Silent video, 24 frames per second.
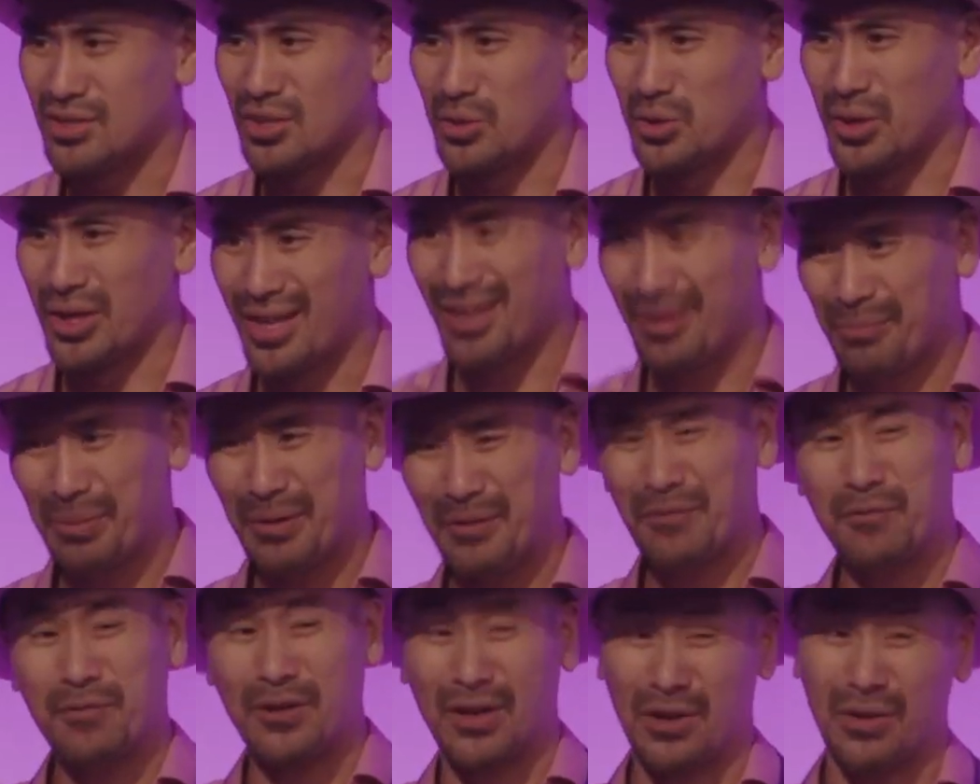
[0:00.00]
So it can
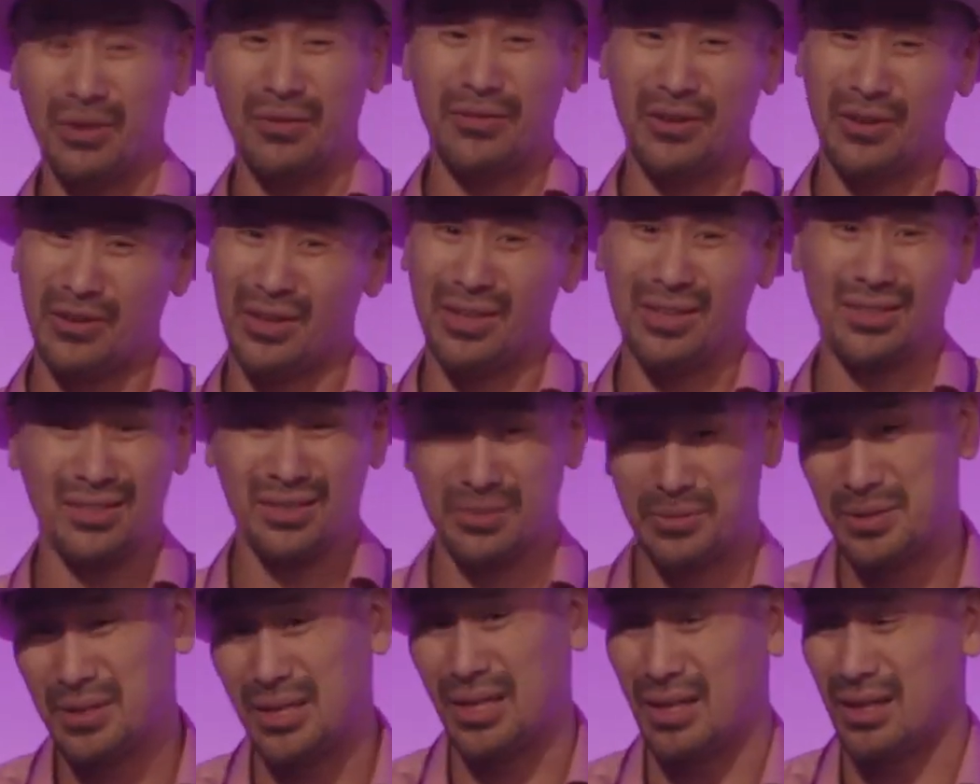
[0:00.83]
be very, very
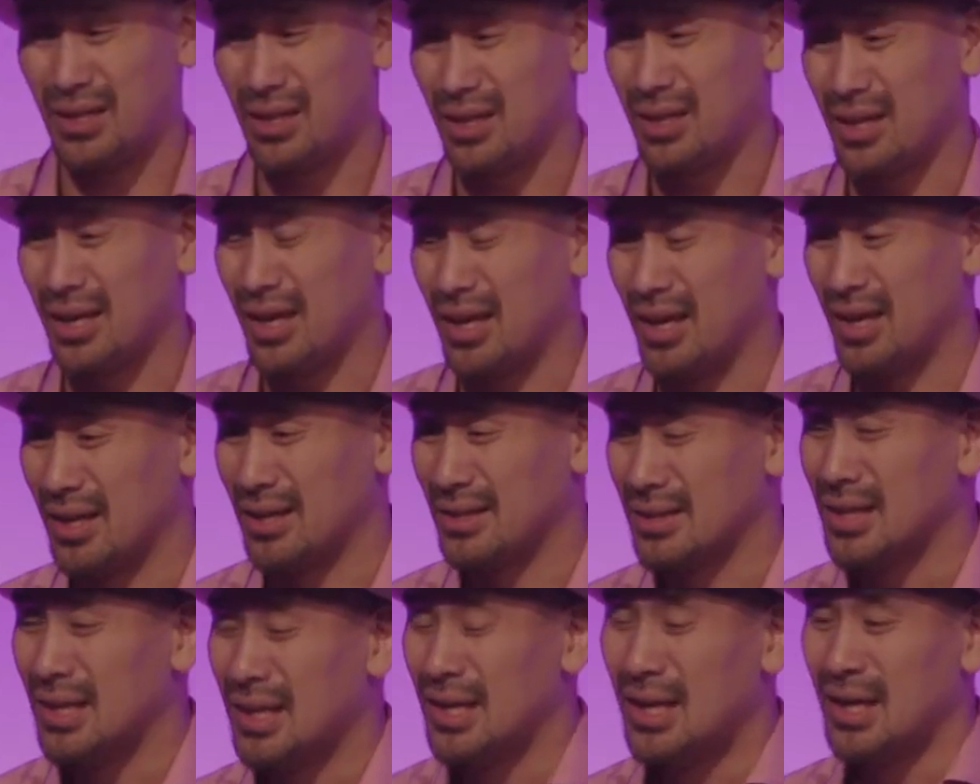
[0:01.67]
intimidating.
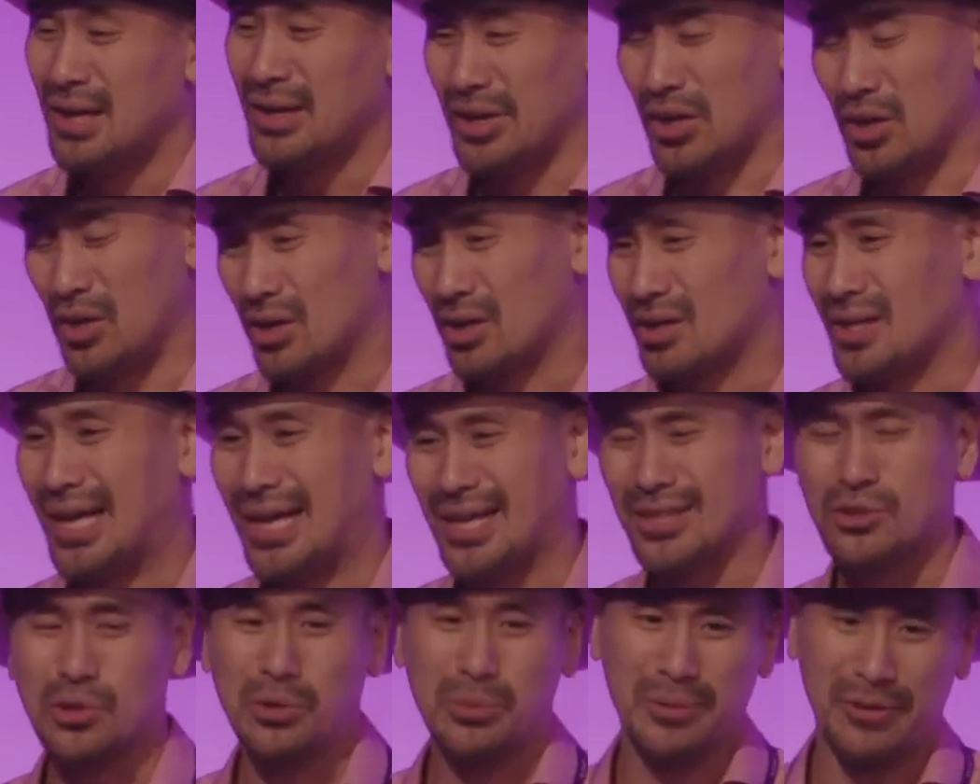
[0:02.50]
And a
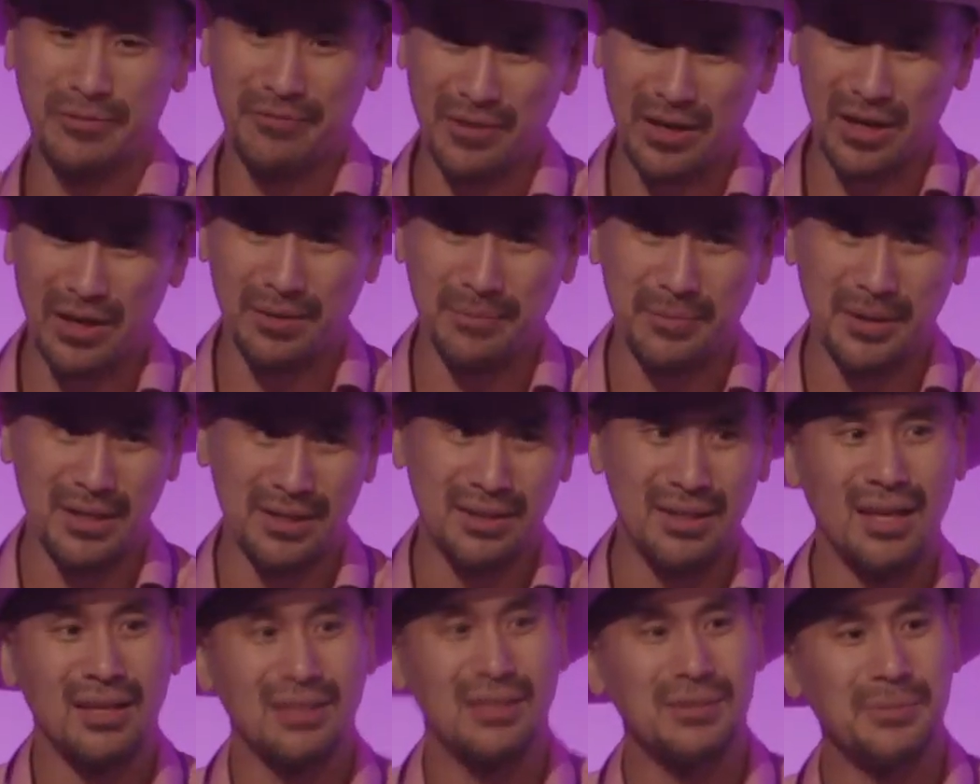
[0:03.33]
classroom
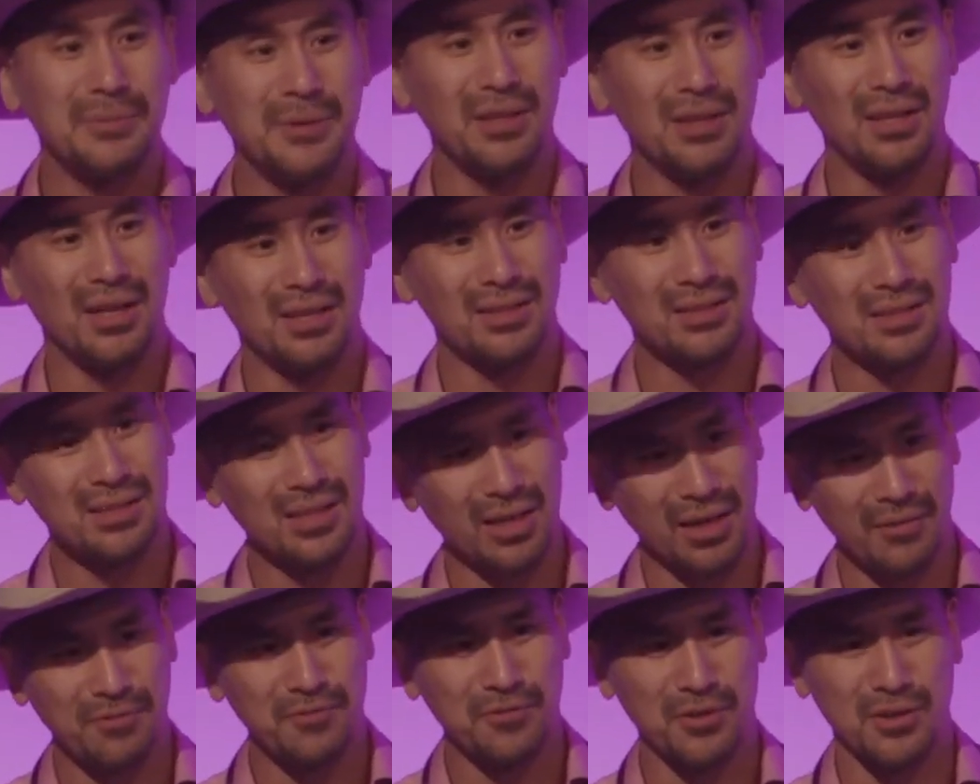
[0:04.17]
environment tends to be a lot
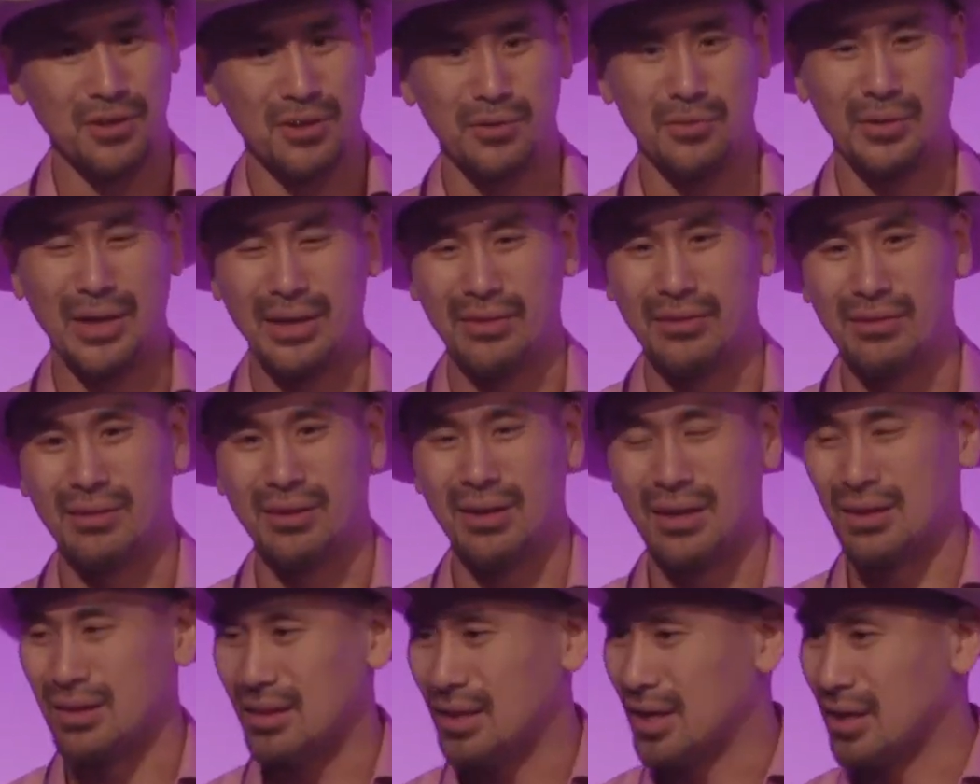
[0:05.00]
safer rather
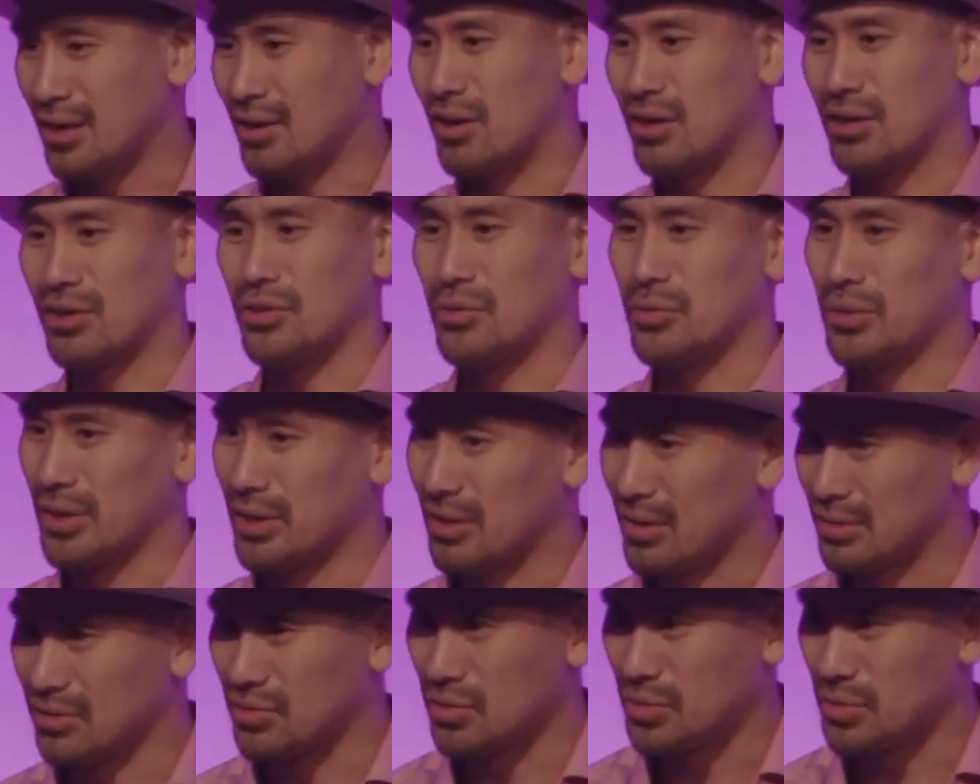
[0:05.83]
than like arguing on